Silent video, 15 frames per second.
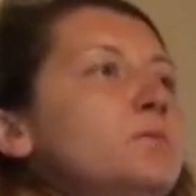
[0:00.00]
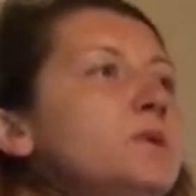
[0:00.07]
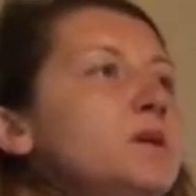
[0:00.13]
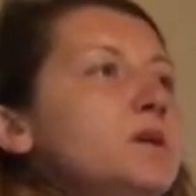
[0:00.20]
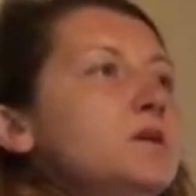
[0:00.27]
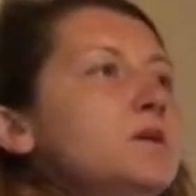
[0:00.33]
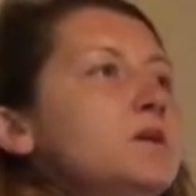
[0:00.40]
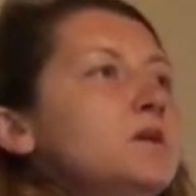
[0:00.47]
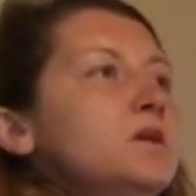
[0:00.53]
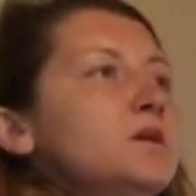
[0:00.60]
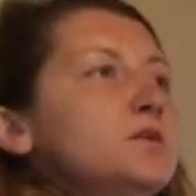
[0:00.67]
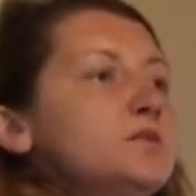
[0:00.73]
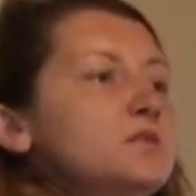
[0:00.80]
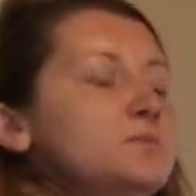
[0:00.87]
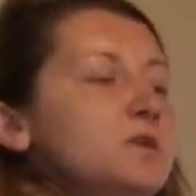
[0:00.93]
being
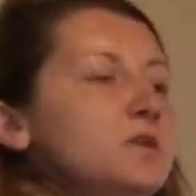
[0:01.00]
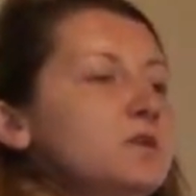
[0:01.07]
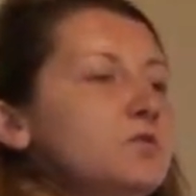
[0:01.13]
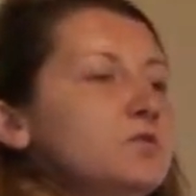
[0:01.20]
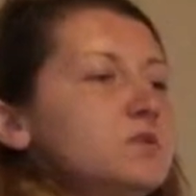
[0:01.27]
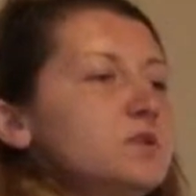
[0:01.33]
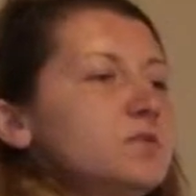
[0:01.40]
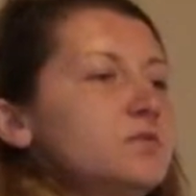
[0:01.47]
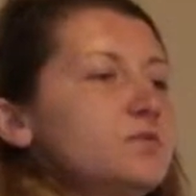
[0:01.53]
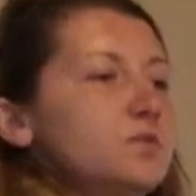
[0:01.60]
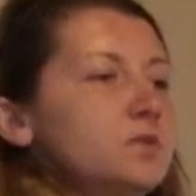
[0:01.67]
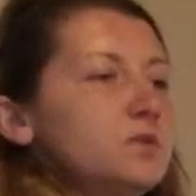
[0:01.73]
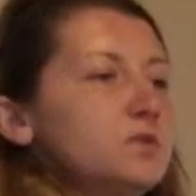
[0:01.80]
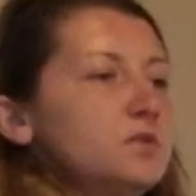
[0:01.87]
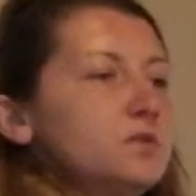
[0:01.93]
here, just me and Eko-san,
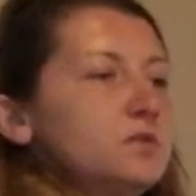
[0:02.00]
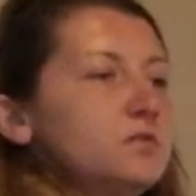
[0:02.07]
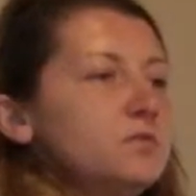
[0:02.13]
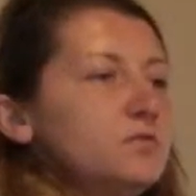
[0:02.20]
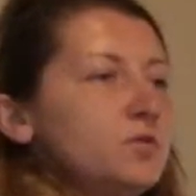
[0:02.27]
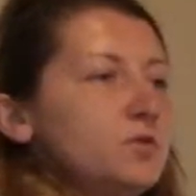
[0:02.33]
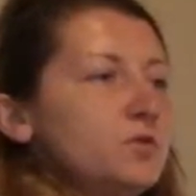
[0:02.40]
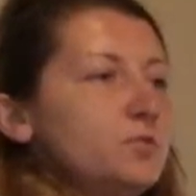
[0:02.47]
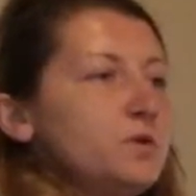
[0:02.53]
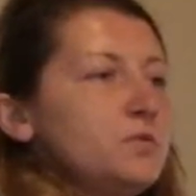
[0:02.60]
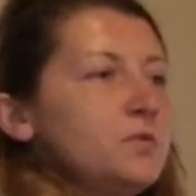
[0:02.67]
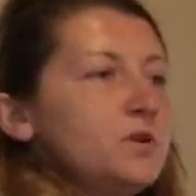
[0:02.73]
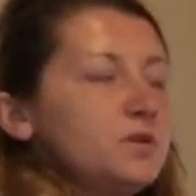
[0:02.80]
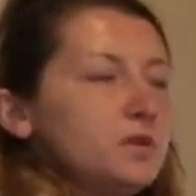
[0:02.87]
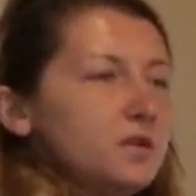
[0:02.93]
for the
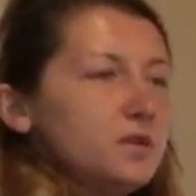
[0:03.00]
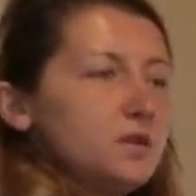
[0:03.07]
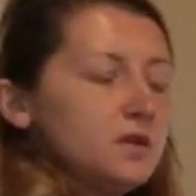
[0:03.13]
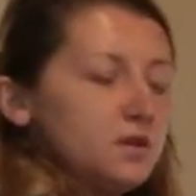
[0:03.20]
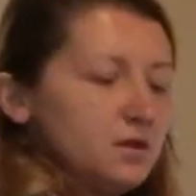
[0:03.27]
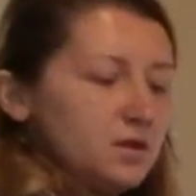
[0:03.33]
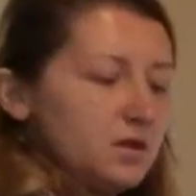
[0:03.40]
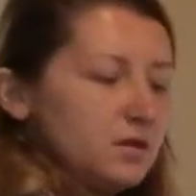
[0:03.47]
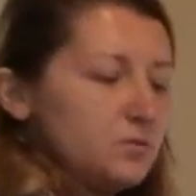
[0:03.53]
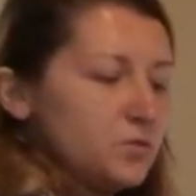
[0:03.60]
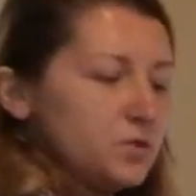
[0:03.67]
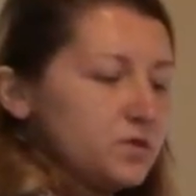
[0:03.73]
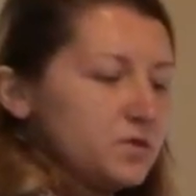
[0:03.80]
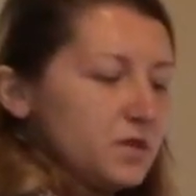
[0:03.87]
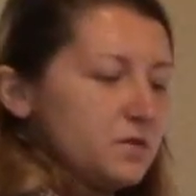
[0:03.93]
1 month. I think I had
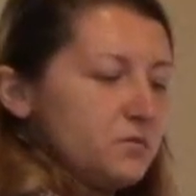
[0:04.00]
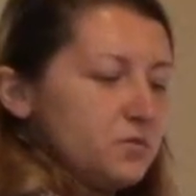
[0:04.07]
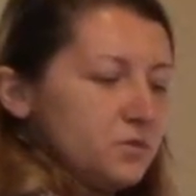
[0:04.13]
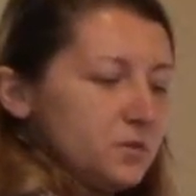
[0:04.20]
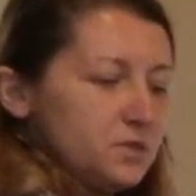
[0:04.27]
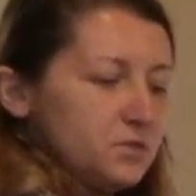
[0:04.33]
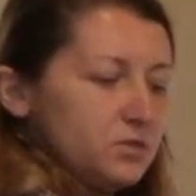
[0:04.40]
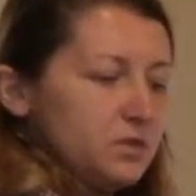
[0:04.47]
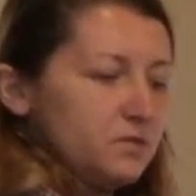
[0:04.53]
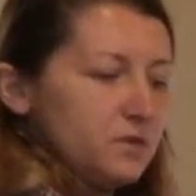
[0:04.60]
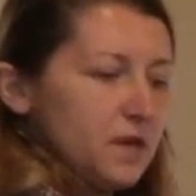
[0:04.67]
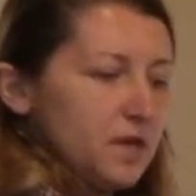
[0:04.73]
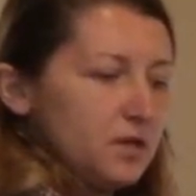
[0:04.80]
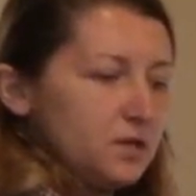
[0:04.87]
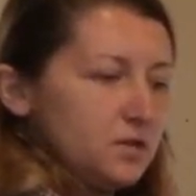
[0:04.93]
more time for me to
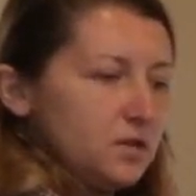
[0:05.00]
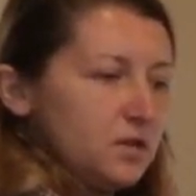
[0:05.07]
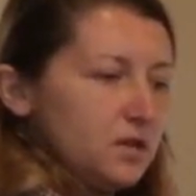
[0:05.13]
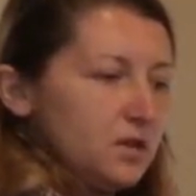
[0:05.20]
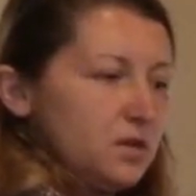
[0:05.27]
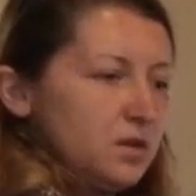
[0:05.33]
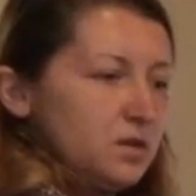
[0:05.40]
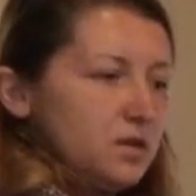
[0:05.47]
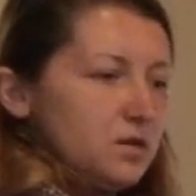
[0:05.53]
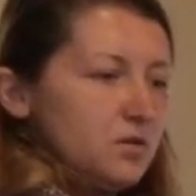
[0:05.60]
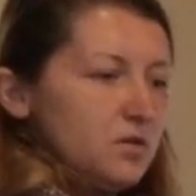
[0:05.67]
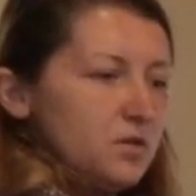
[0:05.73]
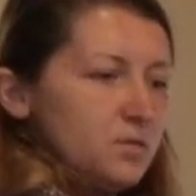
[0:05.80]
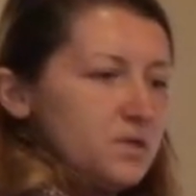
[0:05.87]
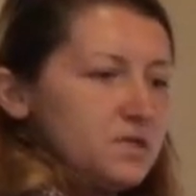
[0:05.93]
reflect
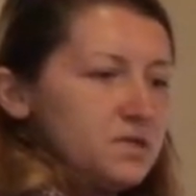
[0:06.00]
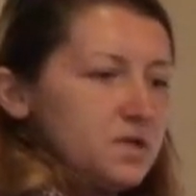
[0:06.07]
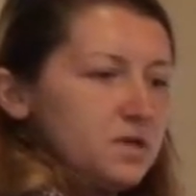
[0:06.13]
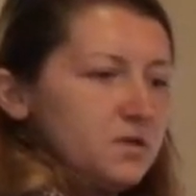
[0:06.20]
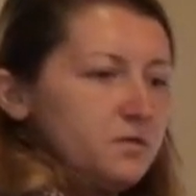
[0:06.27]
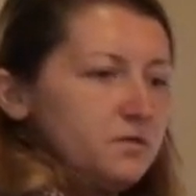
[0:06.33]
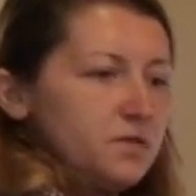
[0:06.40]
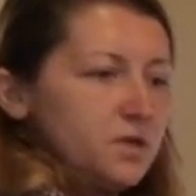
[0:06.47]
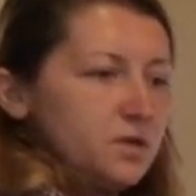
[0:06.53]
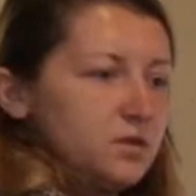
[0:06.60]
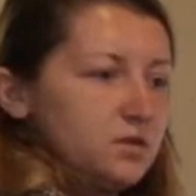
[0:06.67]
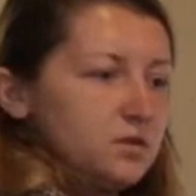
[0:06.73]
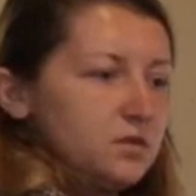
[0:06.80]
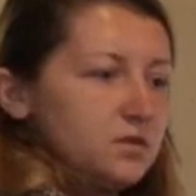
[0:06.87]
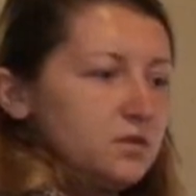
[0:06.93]
on myself
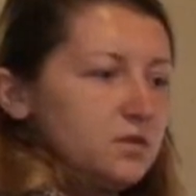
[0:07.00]
and